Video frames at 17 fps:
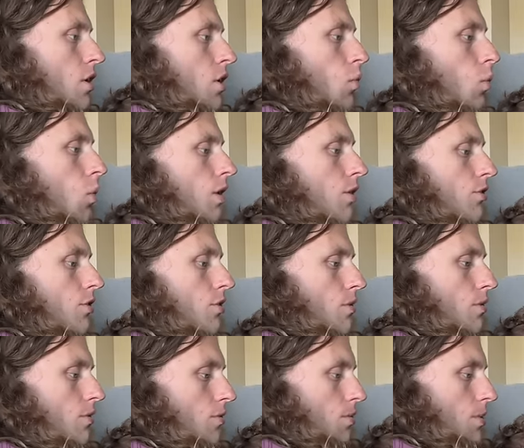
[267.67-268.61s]
One,
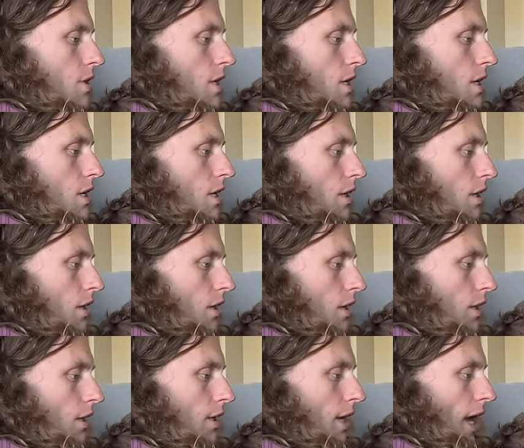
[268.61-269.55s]
two, three,
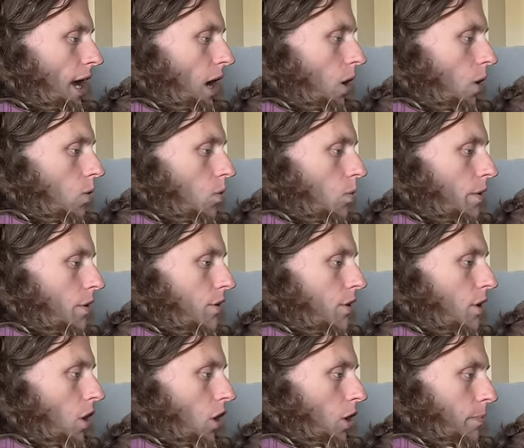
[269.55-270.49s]
count with
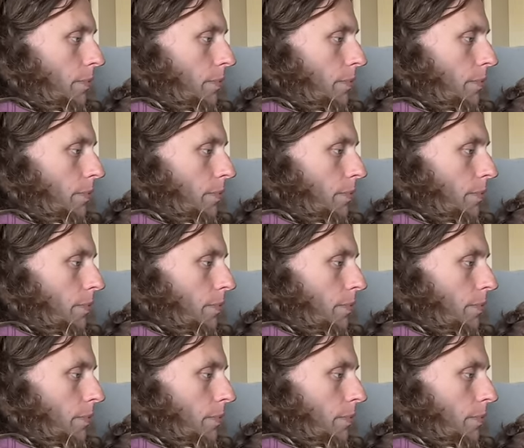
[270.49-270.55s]
car